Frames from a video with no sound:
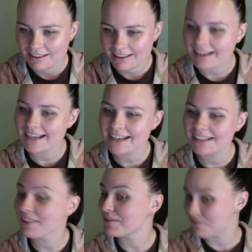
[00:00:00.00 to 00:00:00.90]

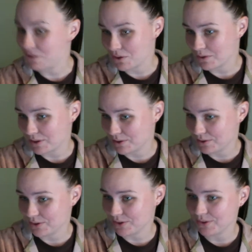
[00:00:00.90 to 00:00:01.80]
Hi, The View with
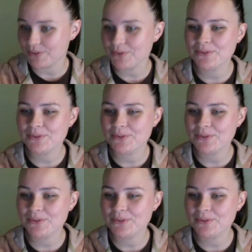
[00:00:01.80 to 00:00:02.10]
Drew.